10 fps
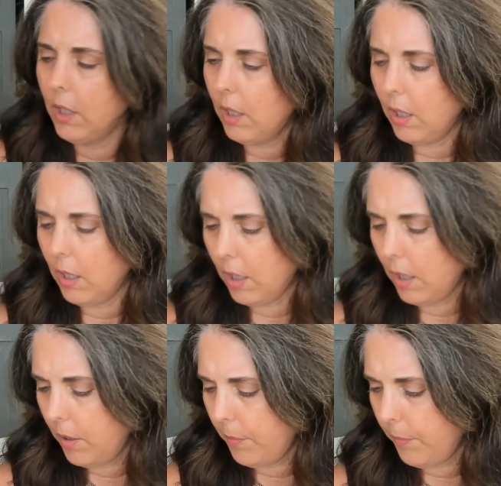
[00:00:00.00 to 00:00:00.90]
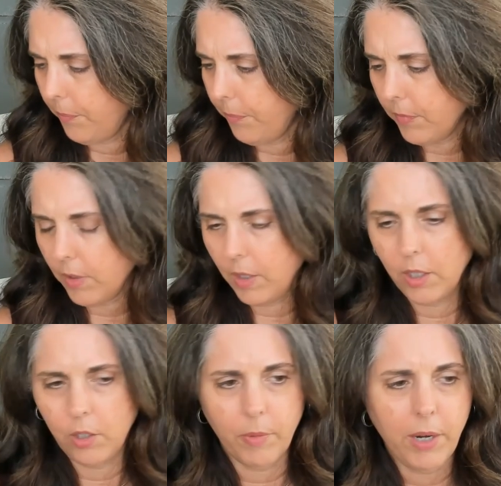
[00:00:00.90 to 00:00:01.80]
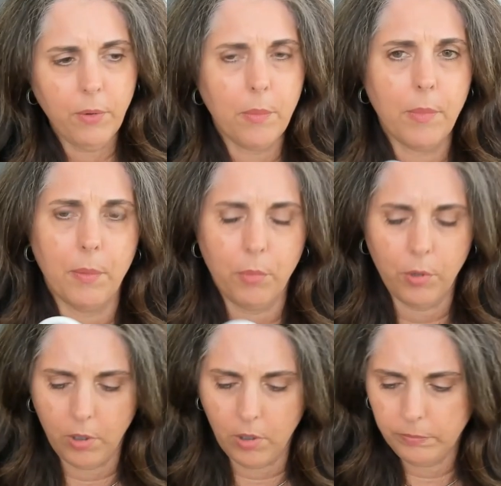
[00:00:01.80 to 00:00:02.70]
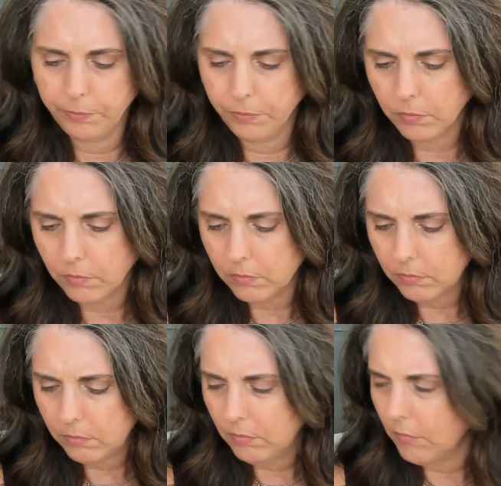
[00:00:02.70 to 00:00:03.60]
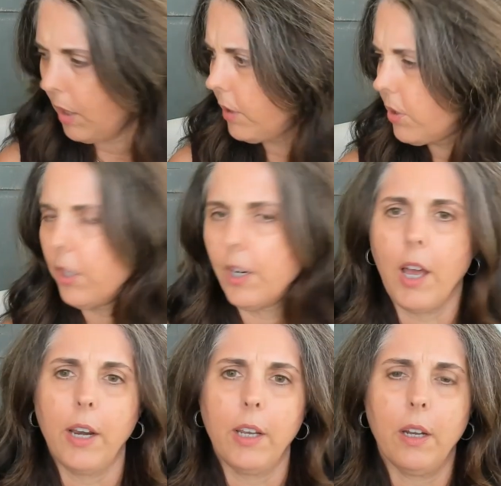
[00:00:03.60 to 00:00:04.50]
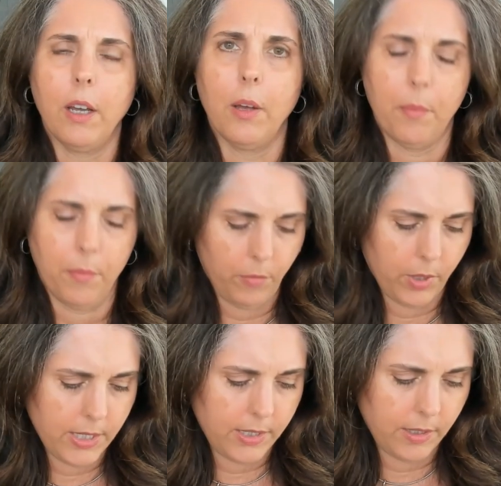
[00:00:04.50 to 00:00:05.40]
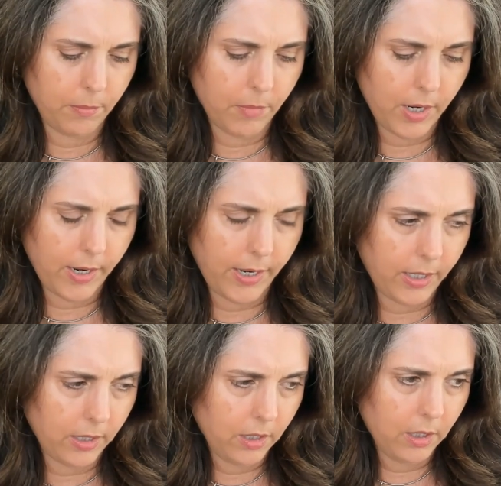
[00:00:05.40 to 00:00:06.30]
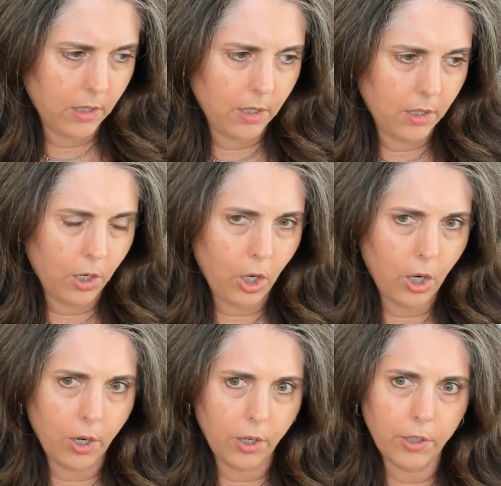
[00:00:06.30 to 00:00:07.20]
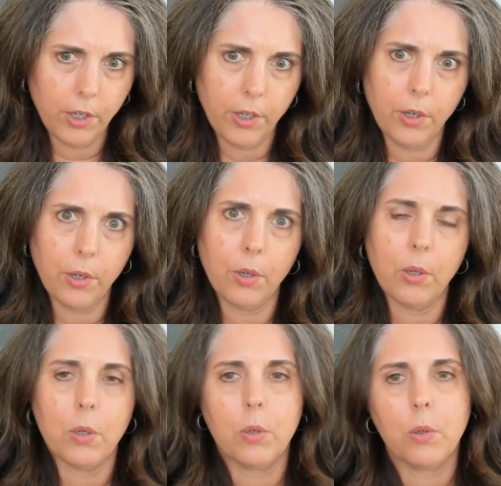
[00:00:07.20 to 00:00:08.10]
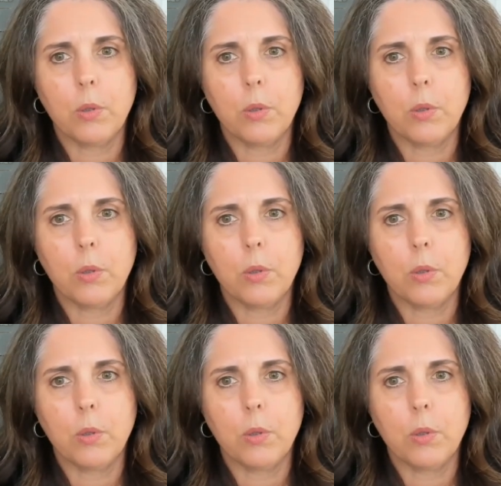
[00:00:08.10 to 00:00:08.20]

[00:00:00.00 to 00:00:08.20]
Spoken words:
And you might remember, I should have got it, when I did my Harlow